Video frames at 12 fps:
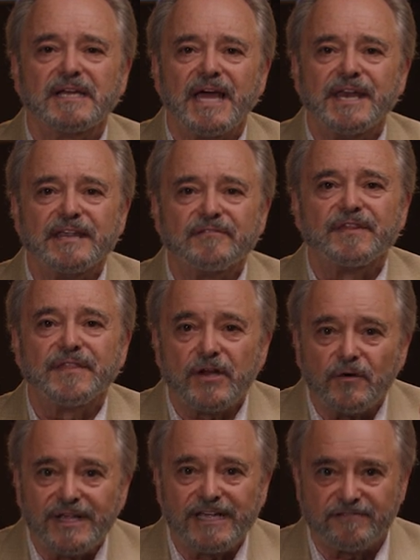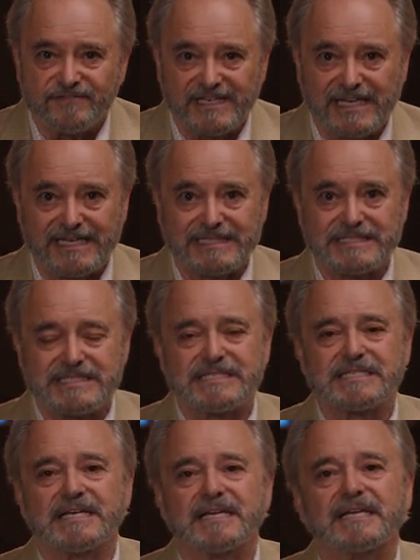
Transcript: and even their giftings.